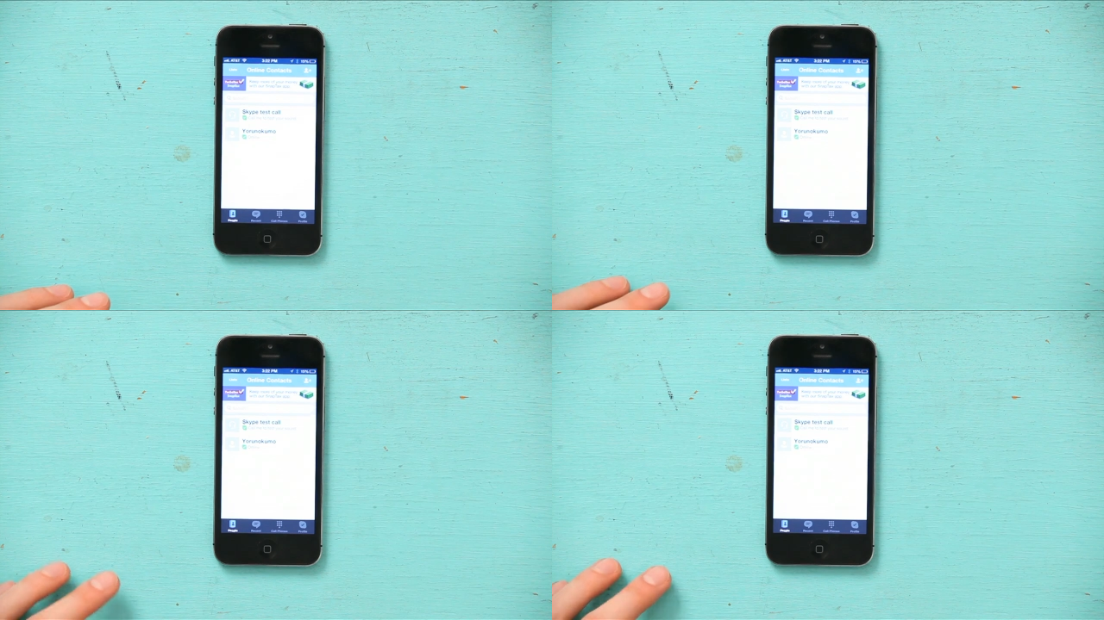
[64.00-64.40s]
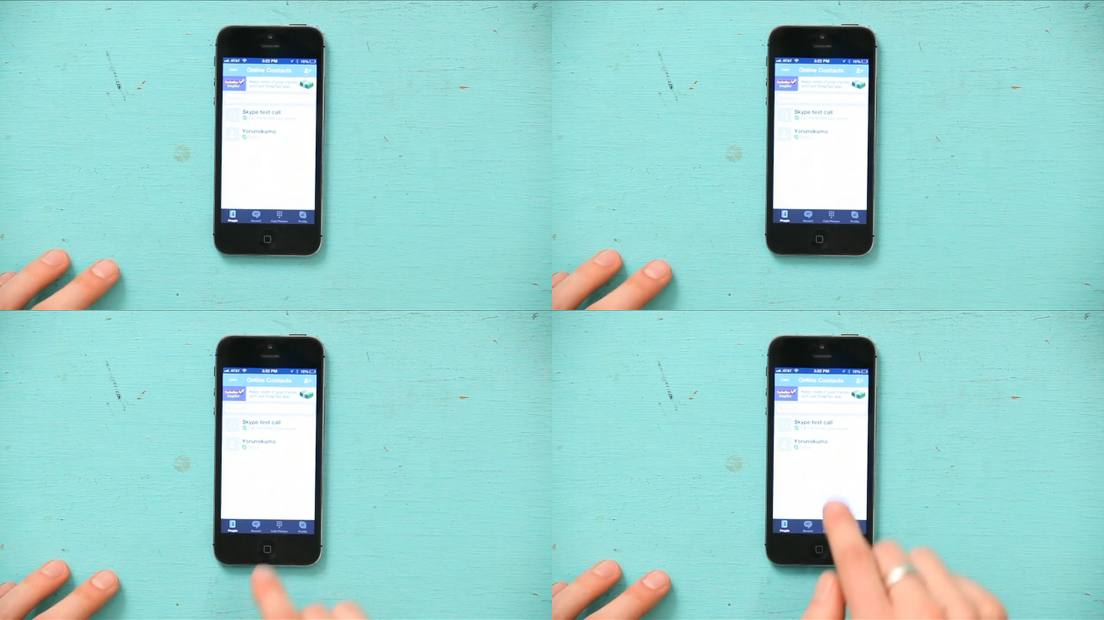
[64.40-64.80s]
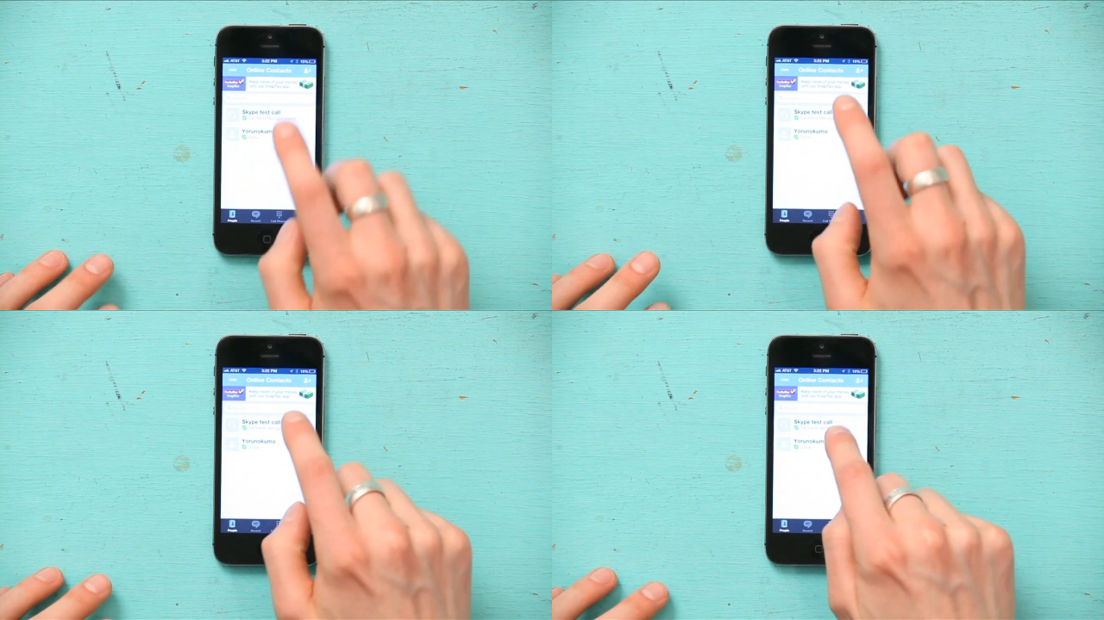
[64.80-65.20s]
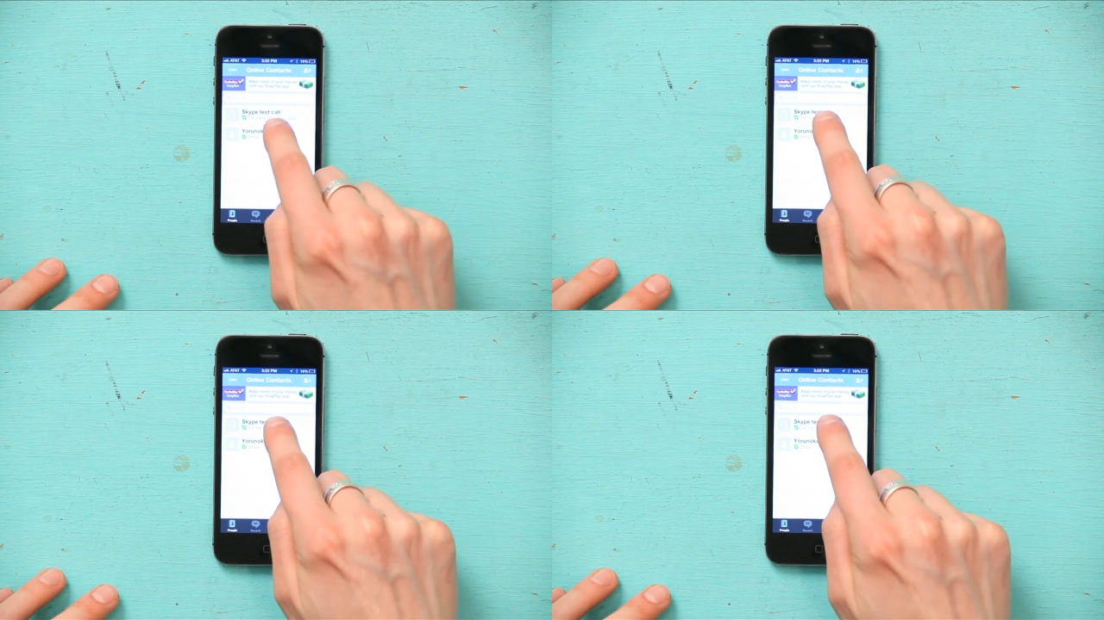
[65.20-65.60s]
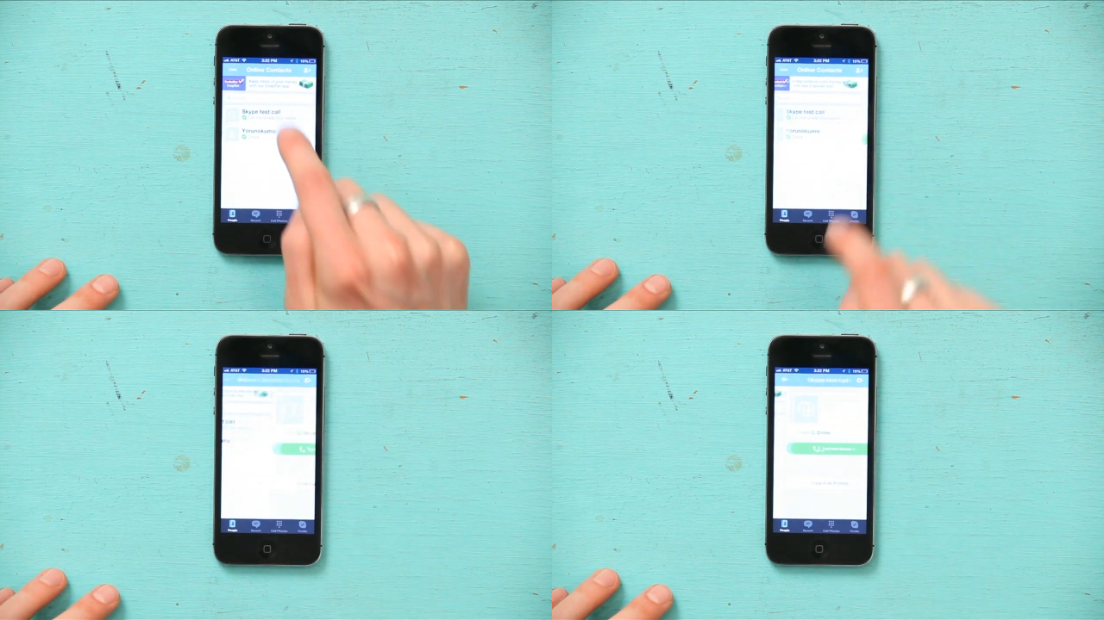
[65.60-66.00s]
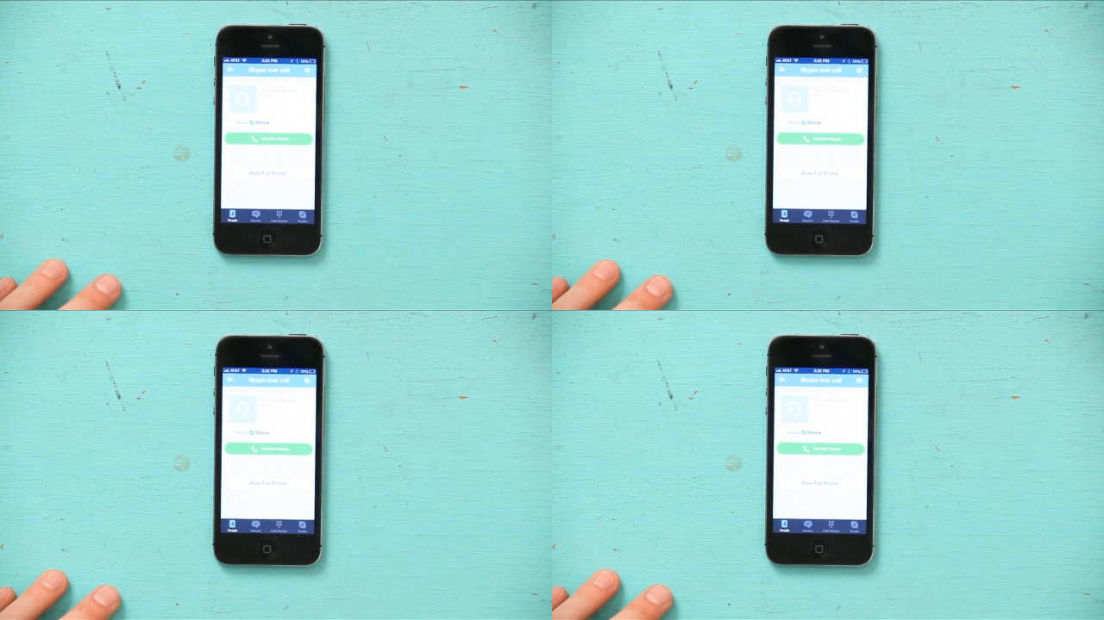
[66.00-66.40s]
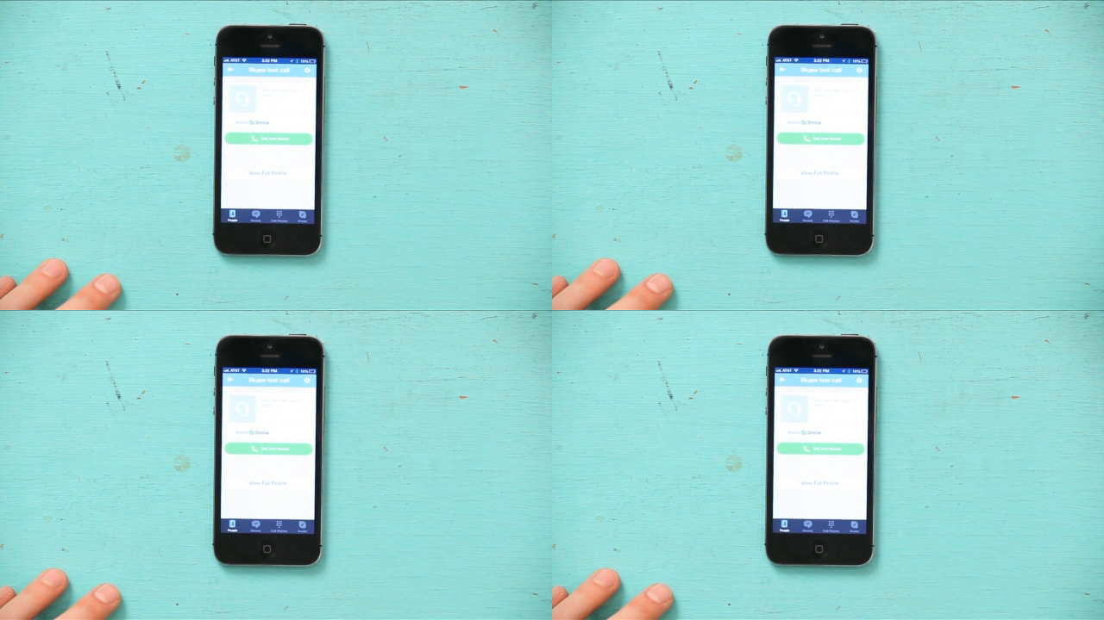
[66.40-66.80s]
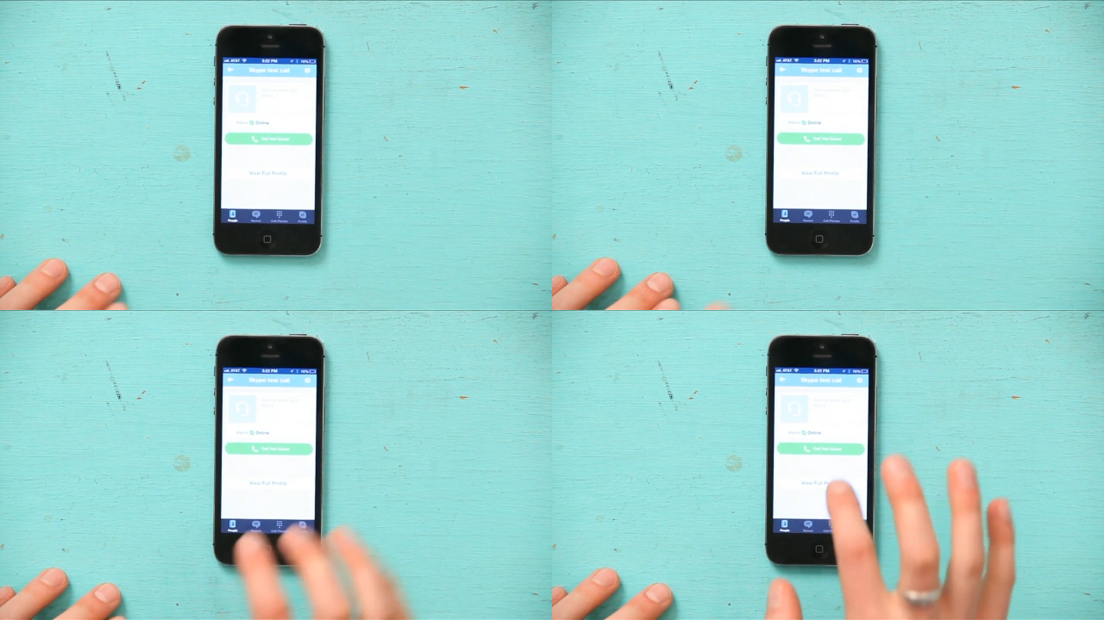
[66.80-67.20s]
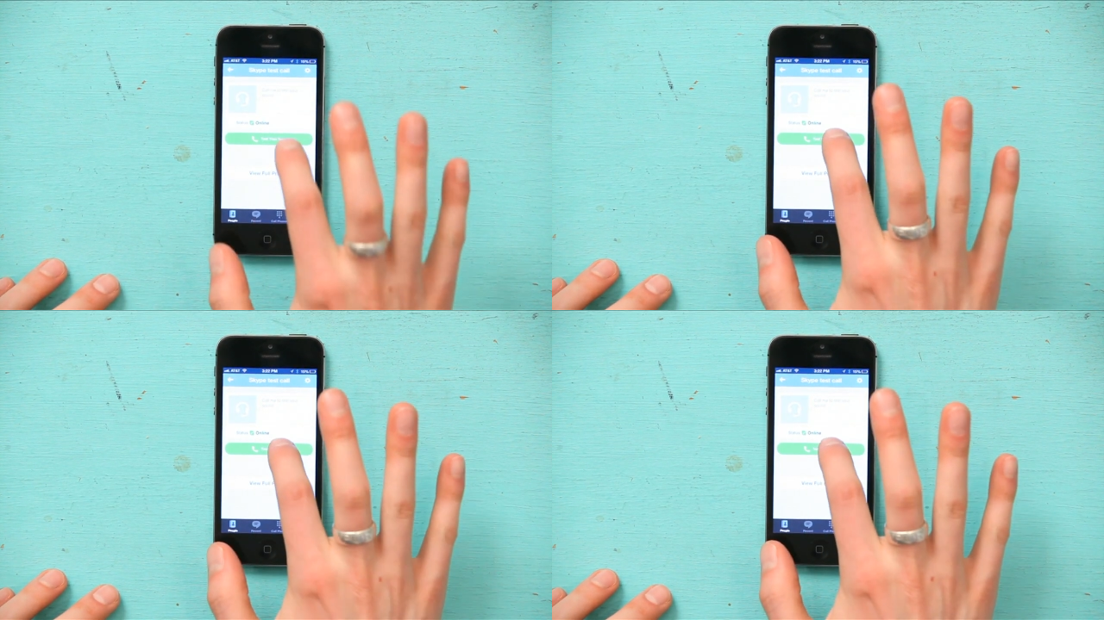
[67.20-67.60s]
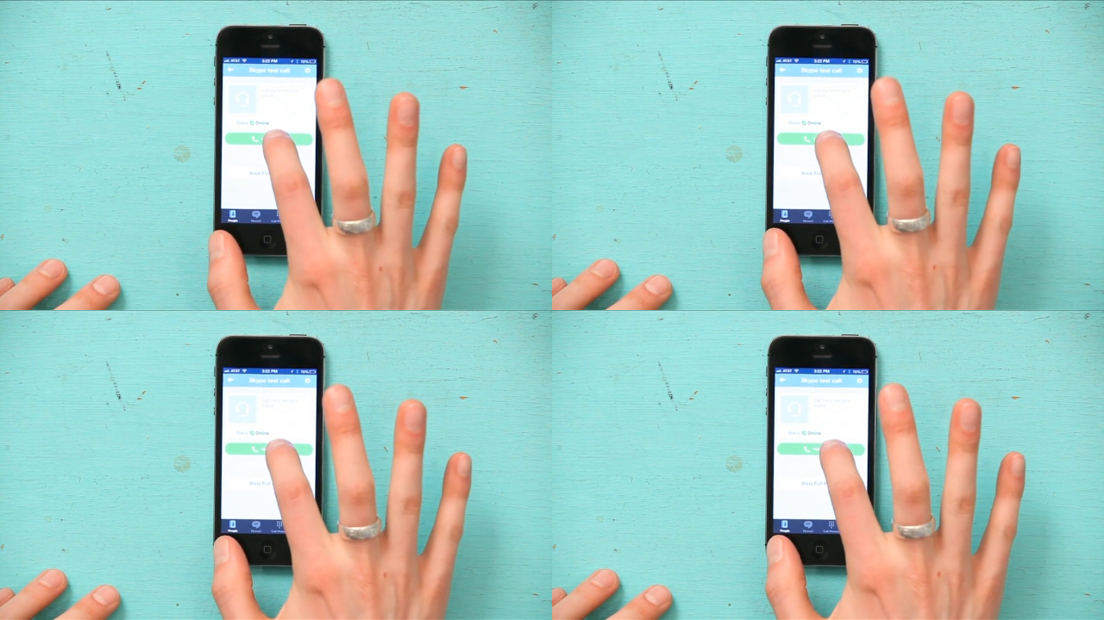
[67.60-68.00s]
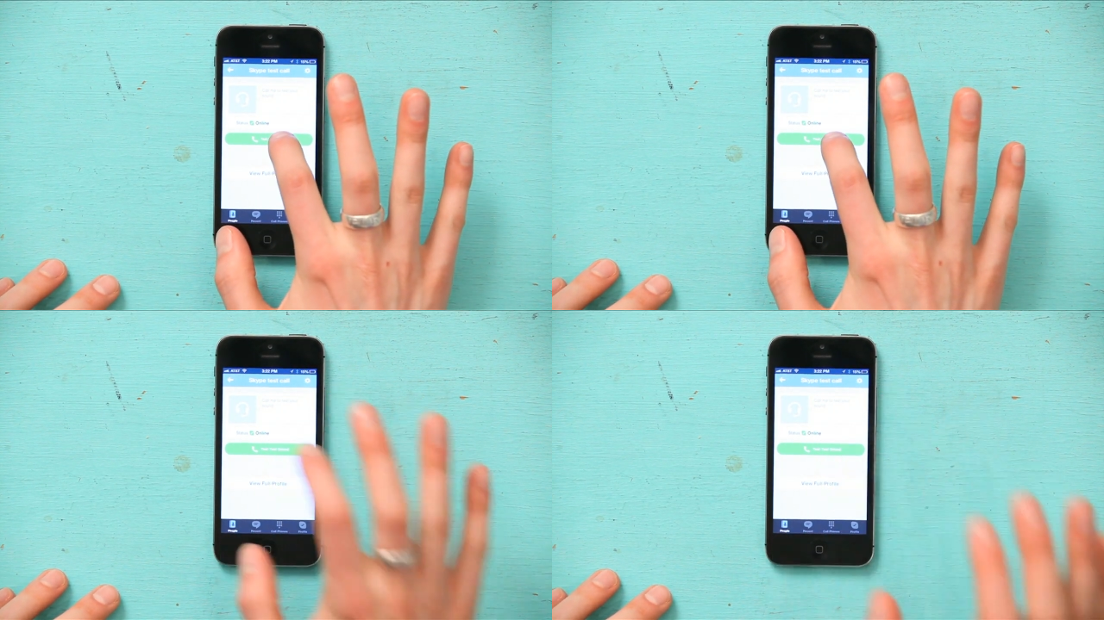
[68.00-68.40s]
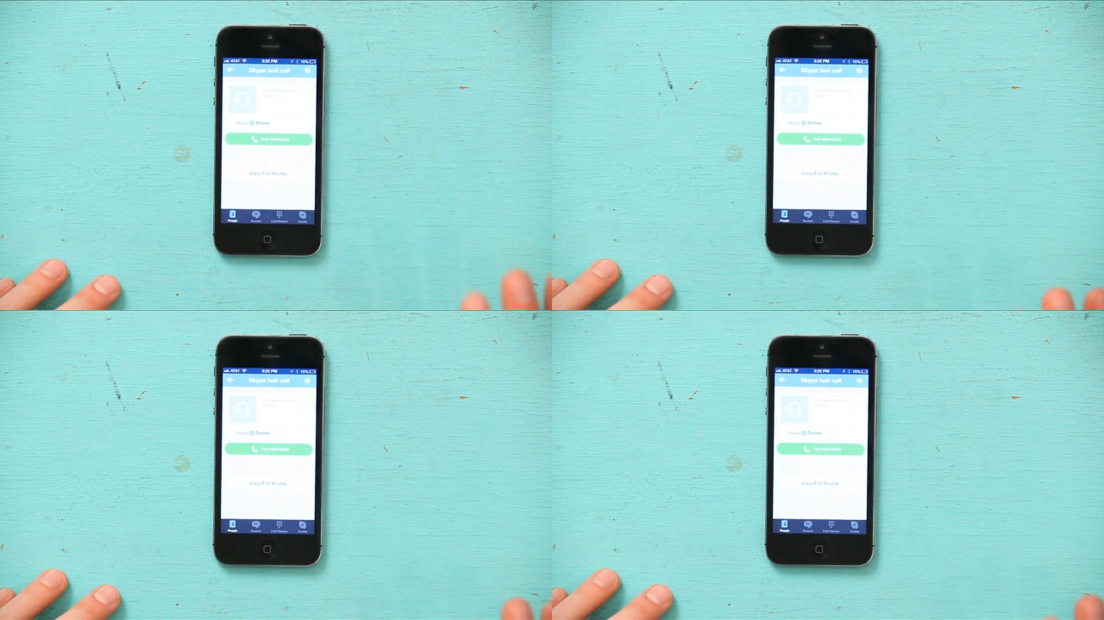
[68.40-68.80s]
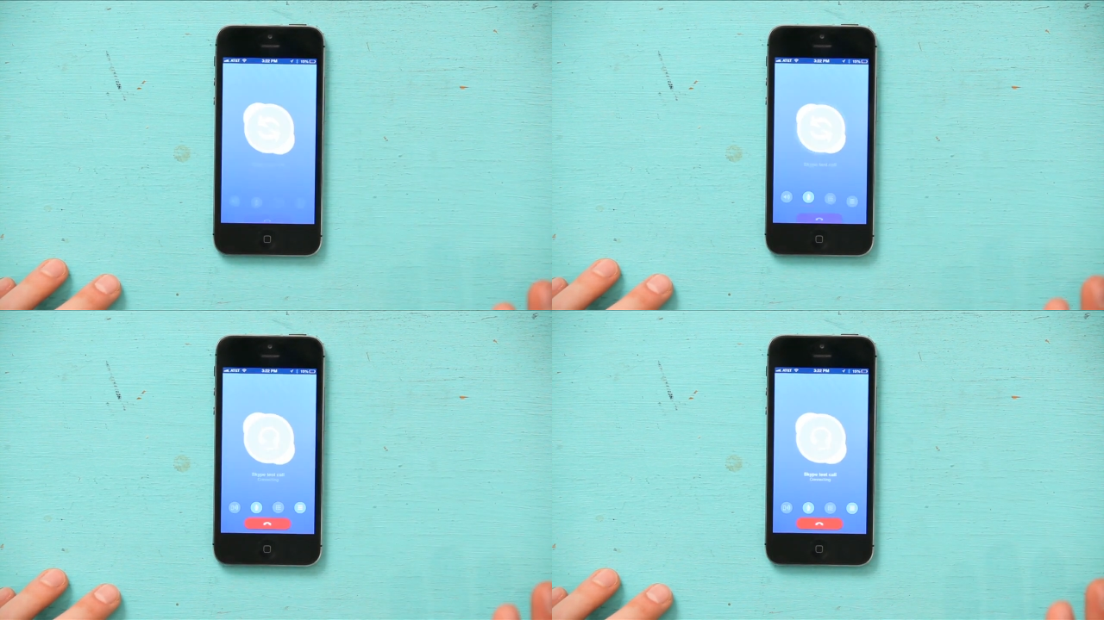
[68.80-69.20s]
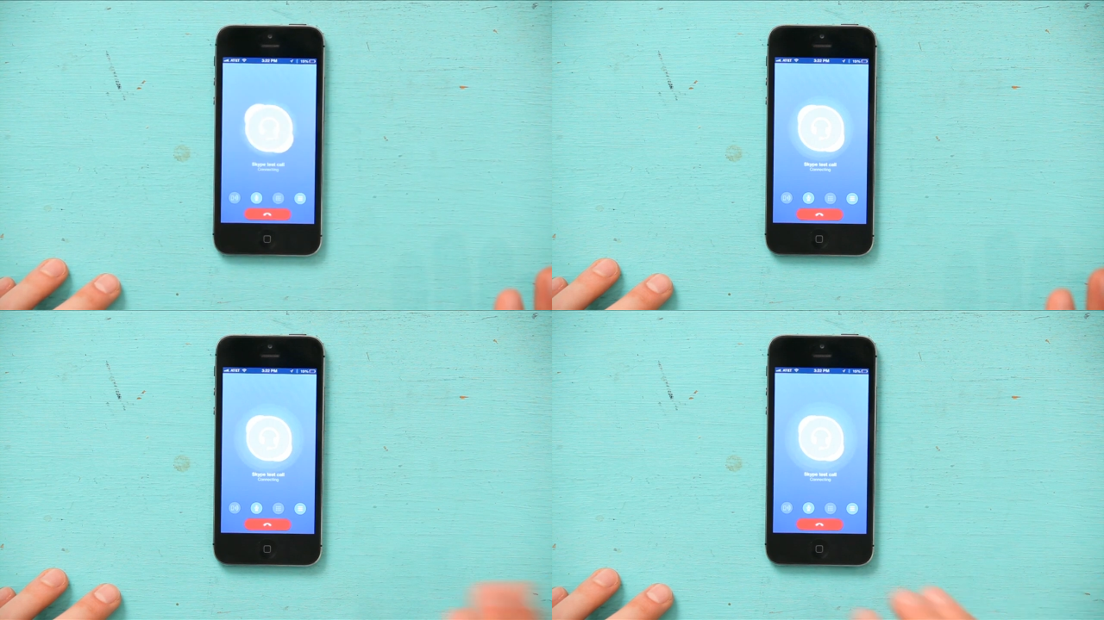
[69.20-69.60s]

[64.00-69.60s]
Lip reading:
Nobody's mouth can be seen.